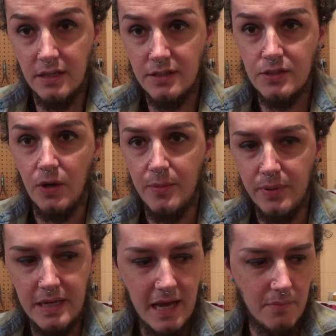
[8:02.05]
So I'm
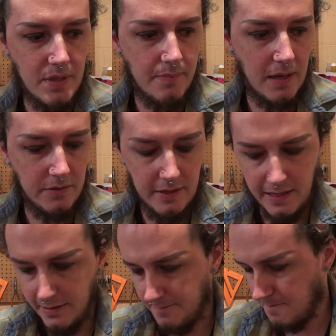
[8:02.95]
pretty happy about
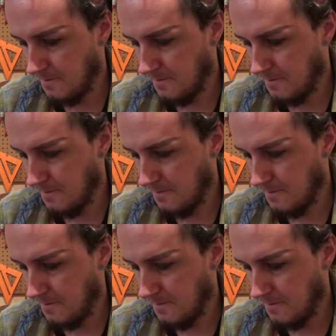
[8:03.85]
that.